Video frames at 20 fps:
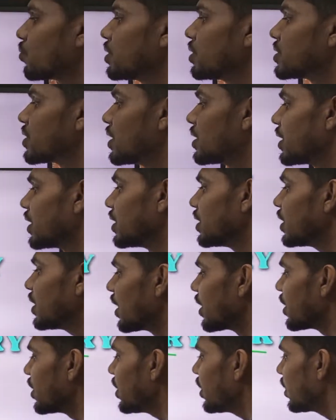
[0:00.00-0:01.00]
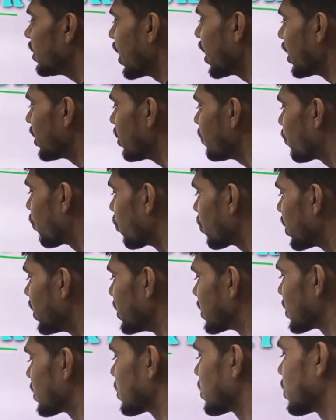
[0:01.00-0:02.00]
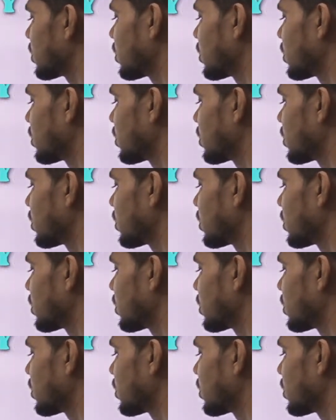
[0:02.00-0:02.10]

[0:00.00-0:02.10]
set in the early 1940s,